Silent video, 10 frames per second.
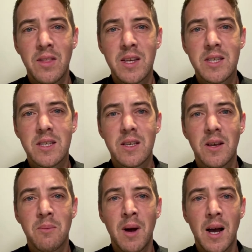This
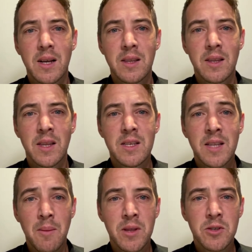marked the
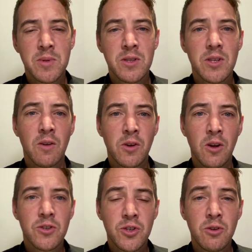establishment of
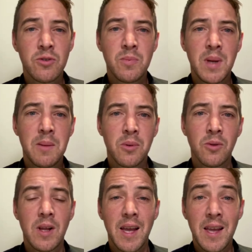God's chosen
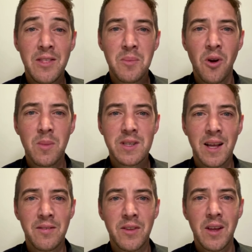people in the Promised
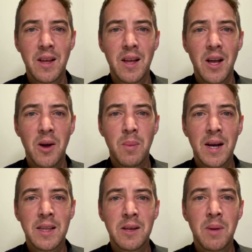Land,
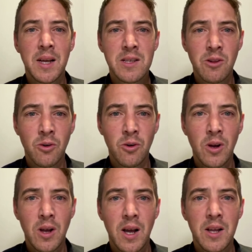abiding by his law
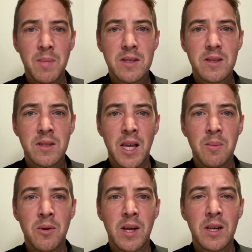amidst
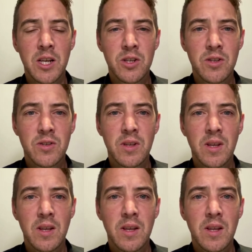neighbouring nations.
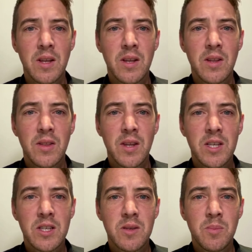
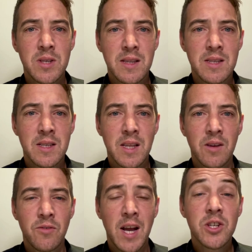This presented a
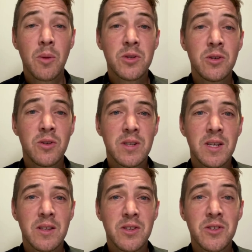fresh
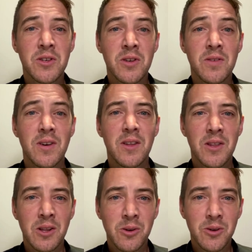opportunity to serve
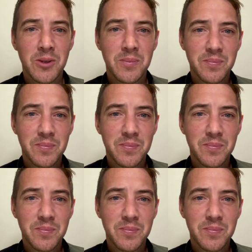the Lord.